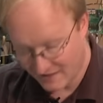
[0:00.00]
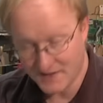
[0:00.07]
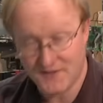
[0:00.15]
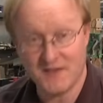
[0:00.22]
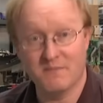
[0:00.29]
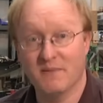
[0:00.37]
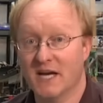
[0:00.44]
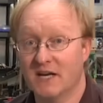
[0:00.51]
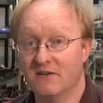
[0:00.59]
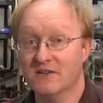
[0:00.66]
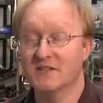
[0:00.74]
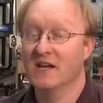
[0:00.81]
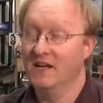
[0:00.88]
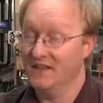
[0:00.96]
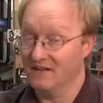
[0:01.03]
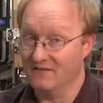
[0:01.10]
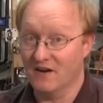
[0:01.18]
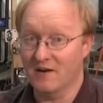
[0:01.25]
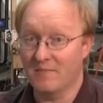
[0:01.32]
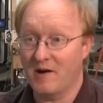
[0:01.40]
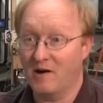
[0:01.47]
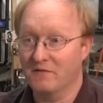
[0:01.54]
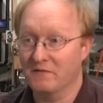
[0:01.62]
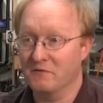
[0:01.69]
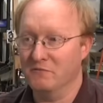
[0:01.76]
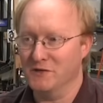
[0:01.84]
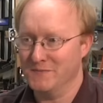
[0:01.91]
Lithium batteries, they're very
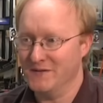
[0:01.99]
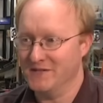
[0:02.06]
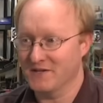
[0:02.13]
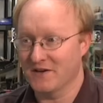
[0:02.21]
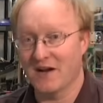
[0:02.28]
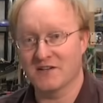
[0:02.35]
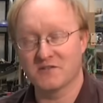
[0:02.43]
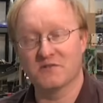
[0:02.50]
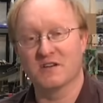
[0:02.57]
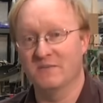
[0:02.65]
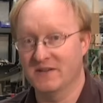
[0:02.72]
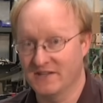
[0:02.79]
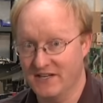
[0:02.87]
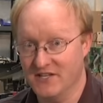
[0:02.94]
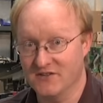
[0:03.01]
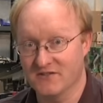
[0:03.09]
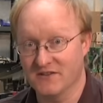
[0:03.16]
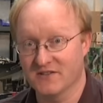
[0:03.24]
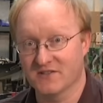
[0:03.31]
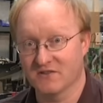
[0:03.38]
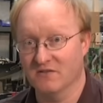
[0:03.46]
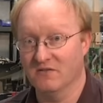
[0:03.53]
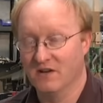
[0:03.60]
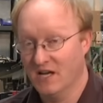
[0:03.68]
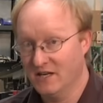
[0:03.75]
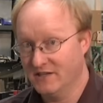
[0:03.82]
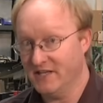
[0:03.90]
powerful, which means they also can be dangerous. So
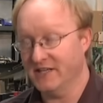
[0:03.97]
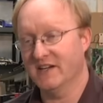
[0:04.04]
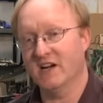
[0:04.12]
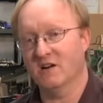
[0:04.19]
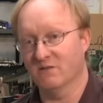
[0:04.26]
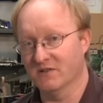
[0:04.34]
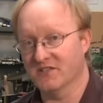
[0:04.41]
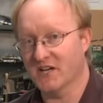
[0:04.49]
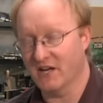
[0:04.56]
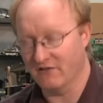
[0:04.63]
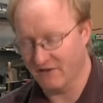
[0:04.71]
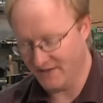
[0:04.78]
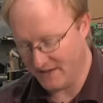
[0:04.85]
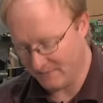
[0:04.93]
take care when soldering